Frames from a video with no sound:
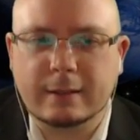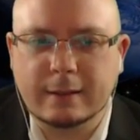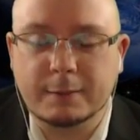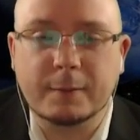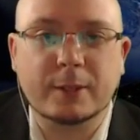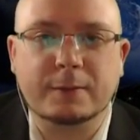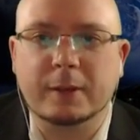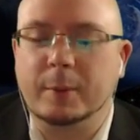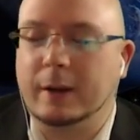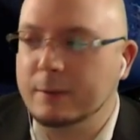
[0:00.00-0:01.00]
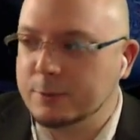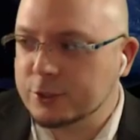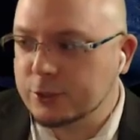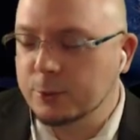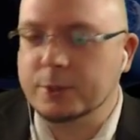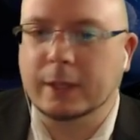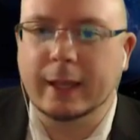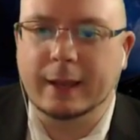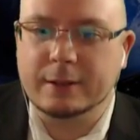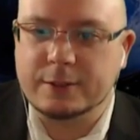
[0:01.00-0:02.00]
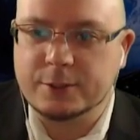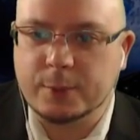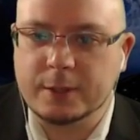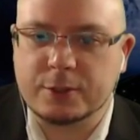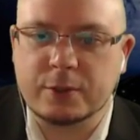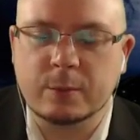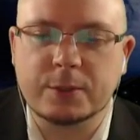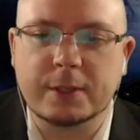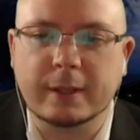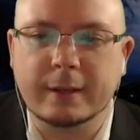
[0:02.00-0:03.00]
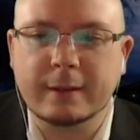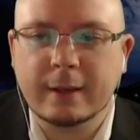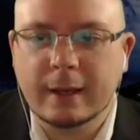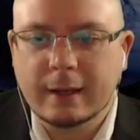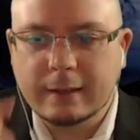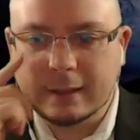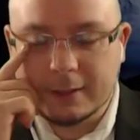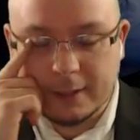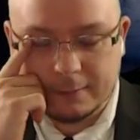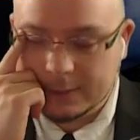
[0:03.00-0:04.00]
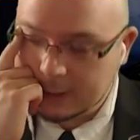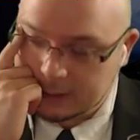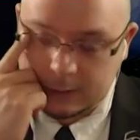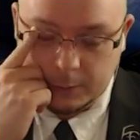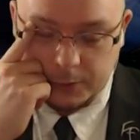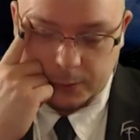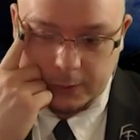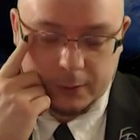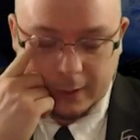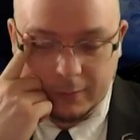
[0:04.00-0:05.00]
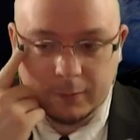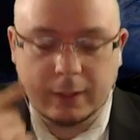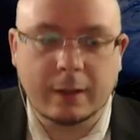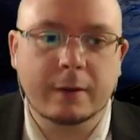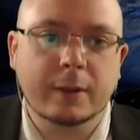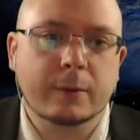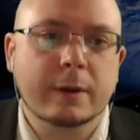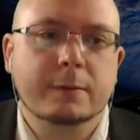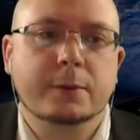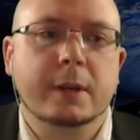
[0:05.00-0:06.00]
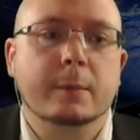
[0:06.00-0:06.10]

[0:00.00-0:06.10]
If it makes you feel any better, I was so delayed. That's why the stream was delayed, because I've got so much work to do. I haven't even gotten everything ready for today.